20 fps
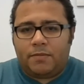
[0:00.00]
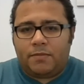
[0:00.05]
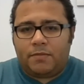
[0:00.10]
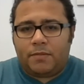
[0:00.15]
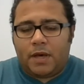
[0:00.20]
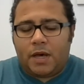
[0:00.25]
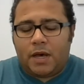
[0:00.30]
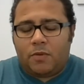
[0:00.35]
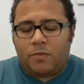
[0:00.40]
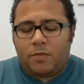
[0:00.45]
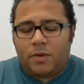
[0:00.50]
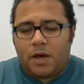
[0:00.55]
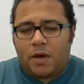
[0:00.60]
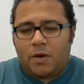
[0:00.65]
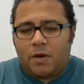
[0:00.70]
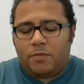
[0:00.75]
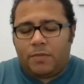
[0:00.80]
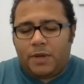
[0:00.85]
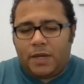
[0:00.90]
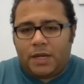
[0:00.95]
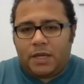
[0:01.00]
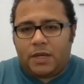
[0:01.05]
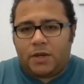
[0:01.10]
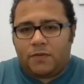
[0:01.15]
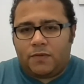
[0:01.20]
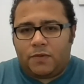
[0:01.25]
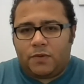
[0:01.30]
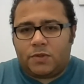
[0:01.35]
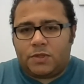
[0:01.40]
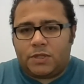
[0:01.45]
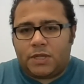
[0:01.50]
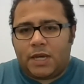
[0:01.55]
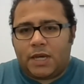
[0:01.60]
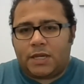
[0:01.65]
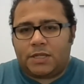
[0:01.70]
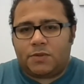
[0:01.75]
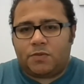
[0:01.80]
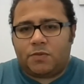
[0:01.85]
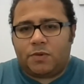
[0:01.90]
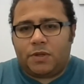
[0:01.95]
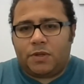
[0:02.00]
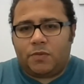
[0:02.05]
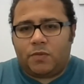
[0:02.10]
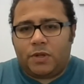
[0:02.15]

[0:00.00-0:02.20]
how many of those hikes will